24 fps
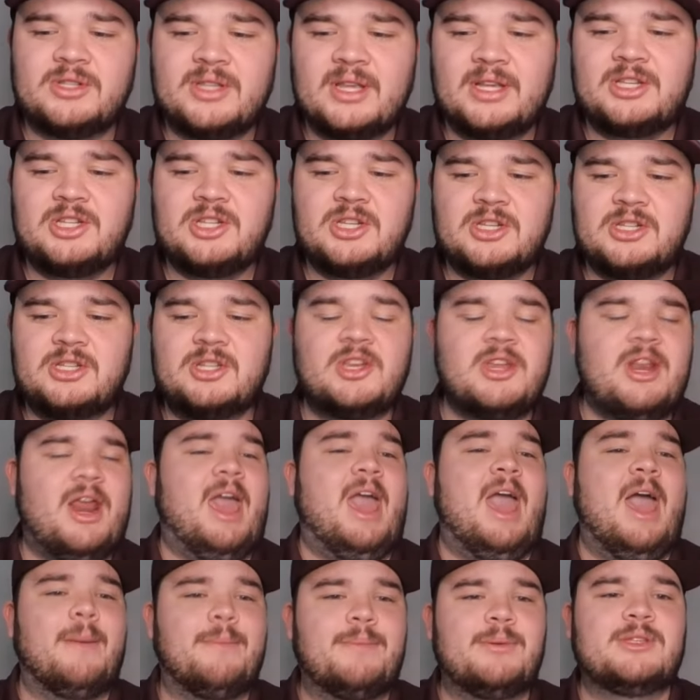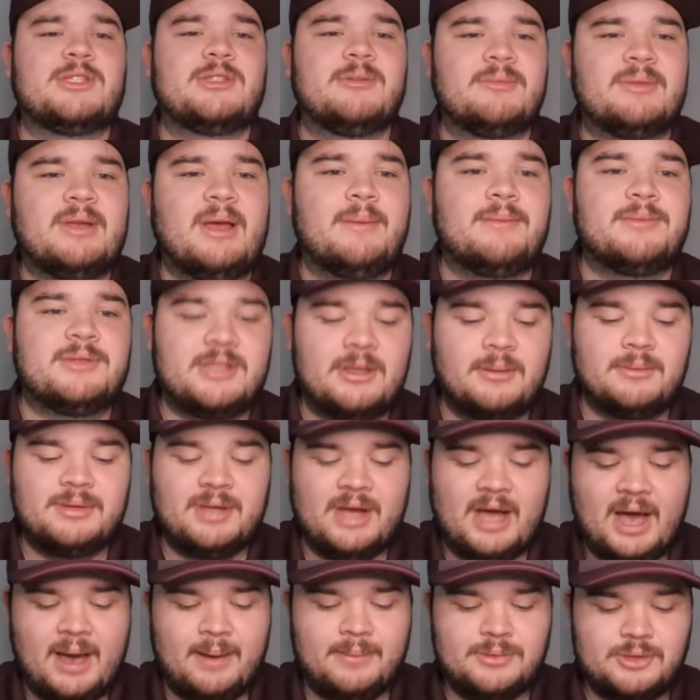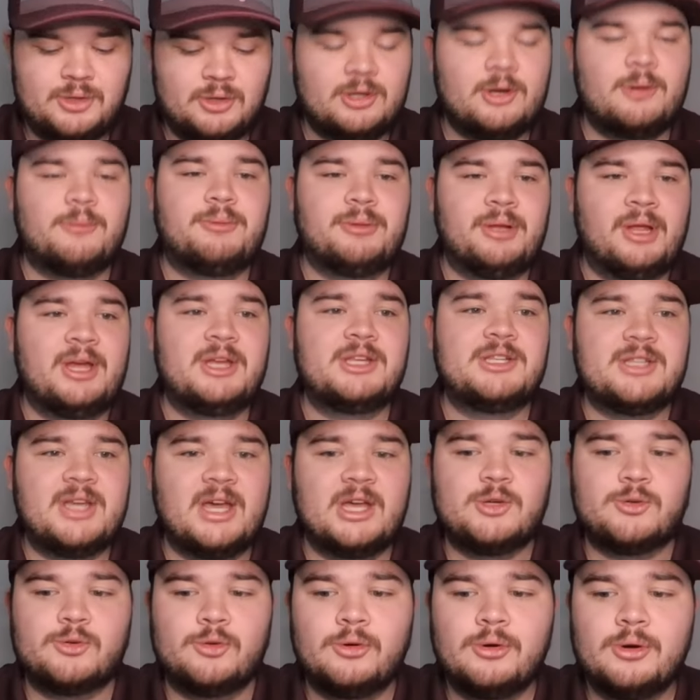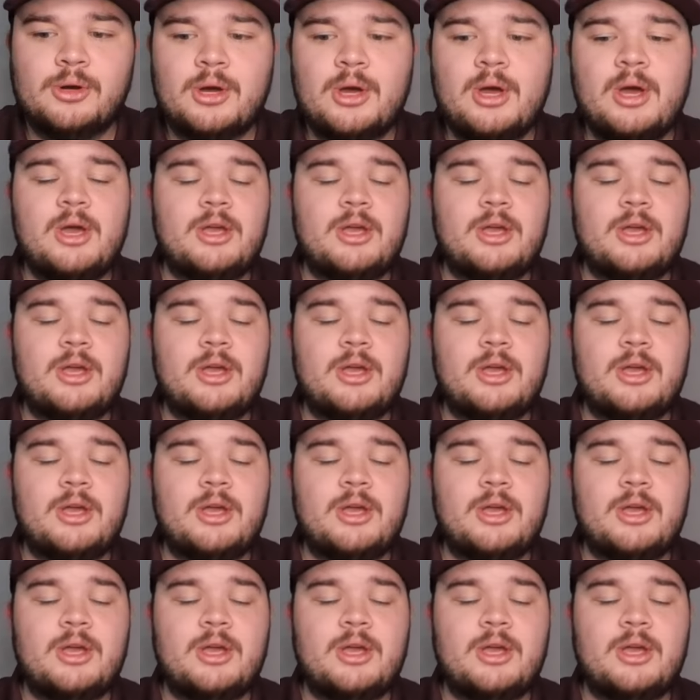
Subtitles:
That's just going to happen sometimes. Sometimes you're going to play a schedule.